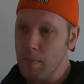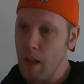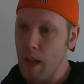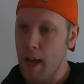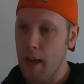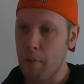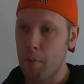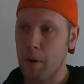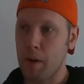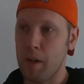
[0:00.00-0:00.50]

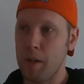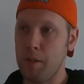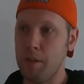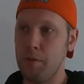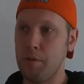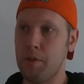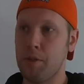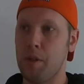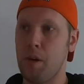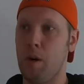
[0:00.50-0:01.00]
and we're going to
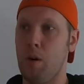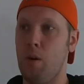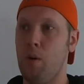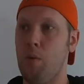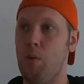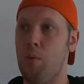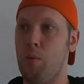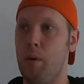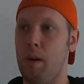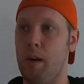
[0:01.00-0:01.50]
do
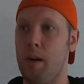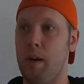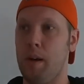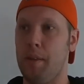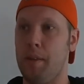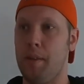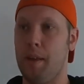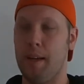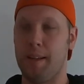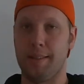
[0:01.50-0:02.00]
so
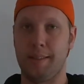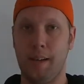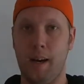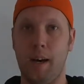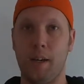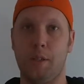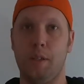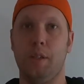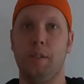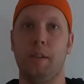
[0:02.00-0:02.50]
with
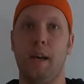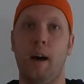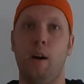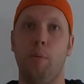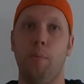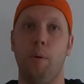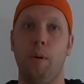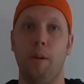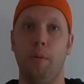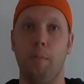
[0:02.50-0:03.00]
exogenous
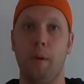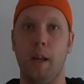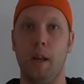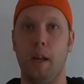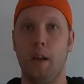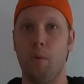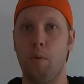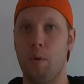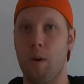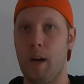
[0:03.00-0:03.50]
output,
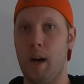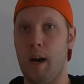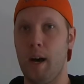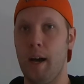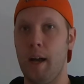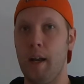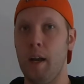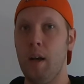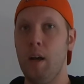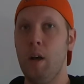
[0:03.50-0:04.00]
meaning we're
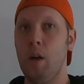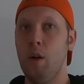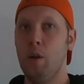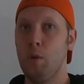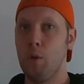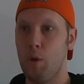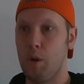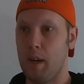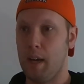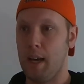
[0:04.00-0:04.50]
not
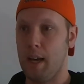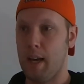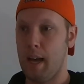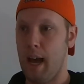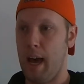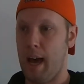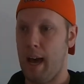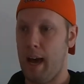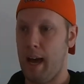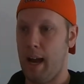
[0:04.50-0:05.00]
looking
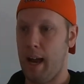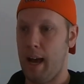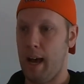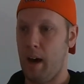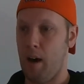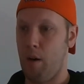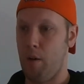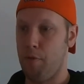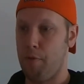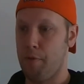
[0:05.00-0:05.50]
at
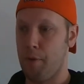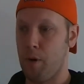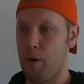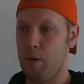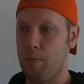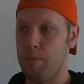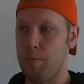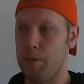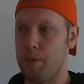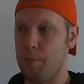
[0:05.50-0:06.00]
how
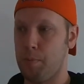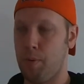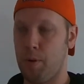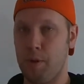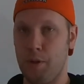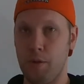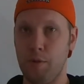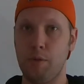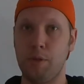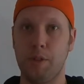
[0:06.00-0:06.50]
firms
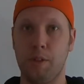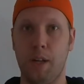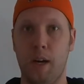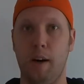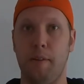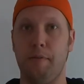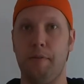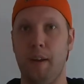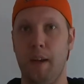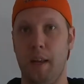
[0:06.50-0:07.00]
produce
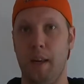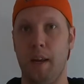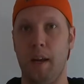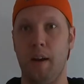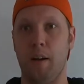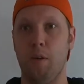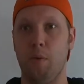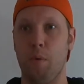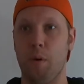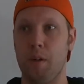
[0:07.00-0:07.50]
stuff in
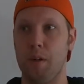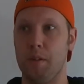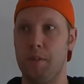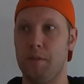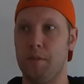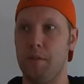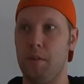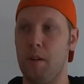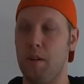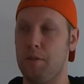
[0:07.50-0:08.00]
here. We're
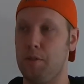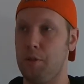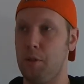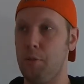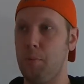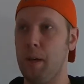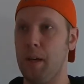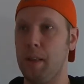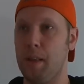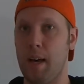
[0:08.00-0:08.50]
just
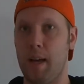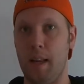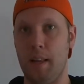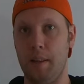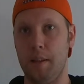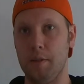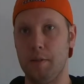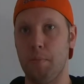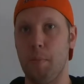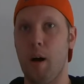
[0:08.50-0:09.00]
assuming that in
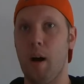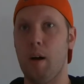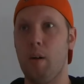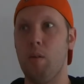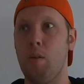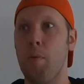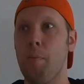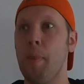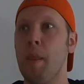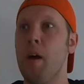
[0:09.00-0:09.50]
this
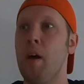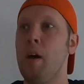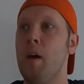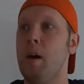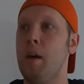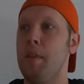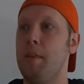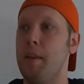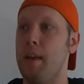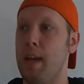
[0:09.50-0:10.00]
model,
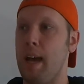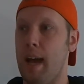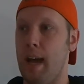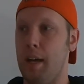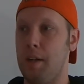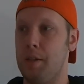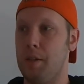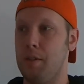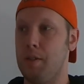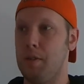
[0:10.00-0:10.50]
the
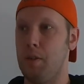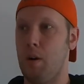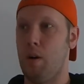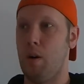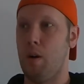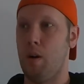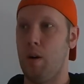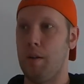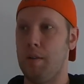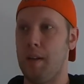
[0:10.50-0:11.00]
agents
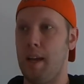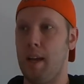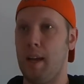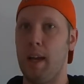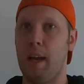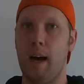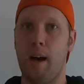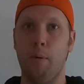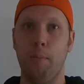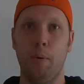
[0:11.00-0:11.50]
are
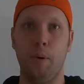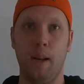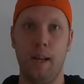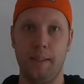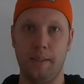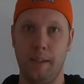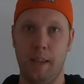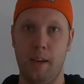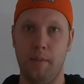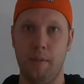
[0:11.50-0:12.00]
taking output
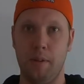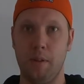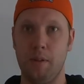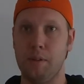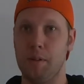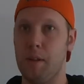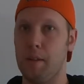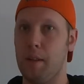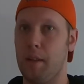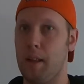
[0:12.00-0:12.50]
as given.
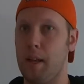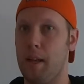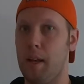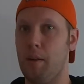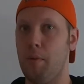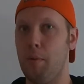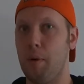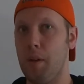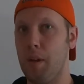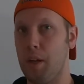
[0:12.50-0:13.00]
There's nothing they
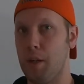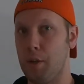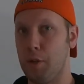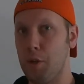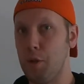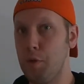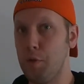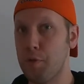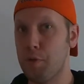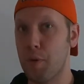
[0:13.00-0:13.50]
can really
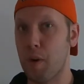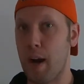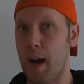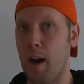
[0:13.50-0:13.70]
do for